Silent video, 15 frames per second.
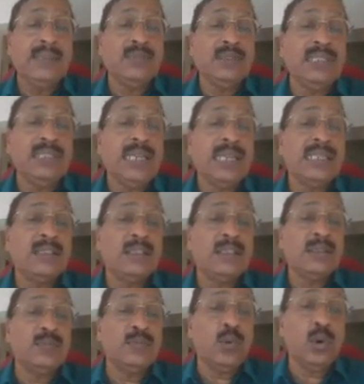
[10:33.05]
Therefore, these are the
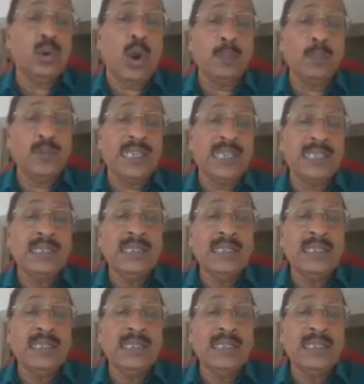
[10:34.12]
four options